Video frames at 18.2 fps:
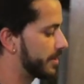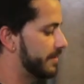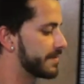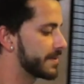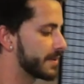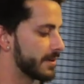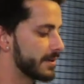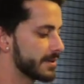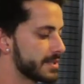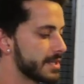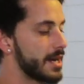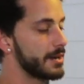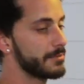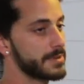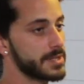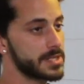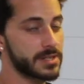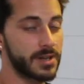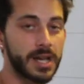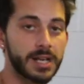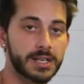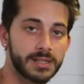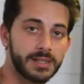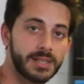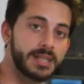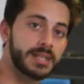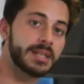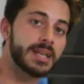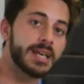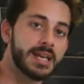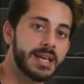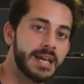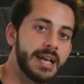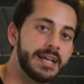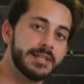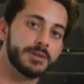we've got a recycling
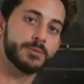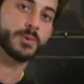and a